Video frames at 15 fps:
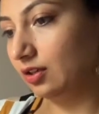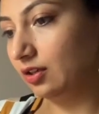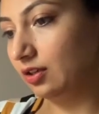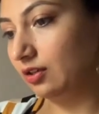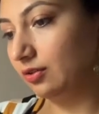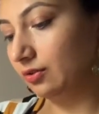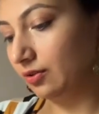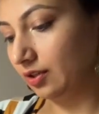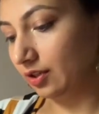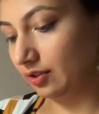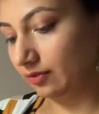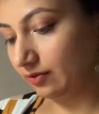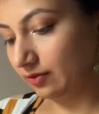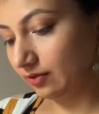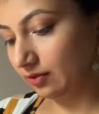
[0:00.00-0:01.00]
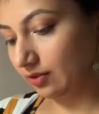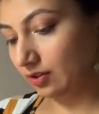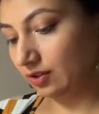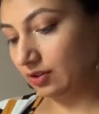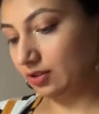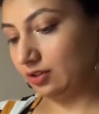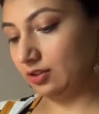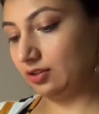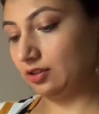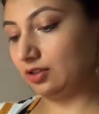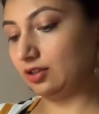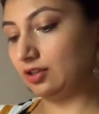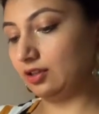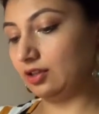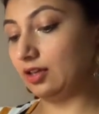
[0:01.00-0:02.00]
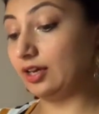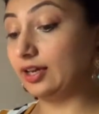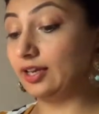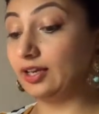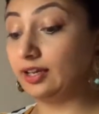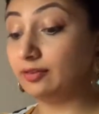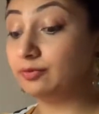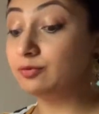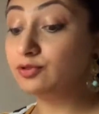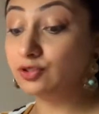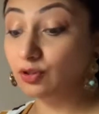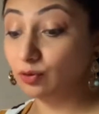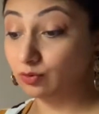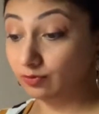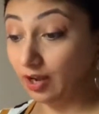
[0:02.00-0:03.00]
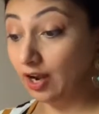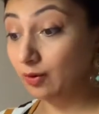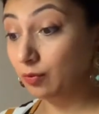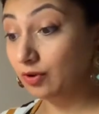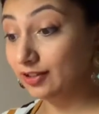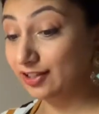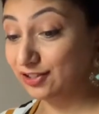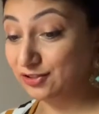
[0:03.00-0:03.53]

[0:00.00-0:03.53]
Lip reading: Okay, and I wanted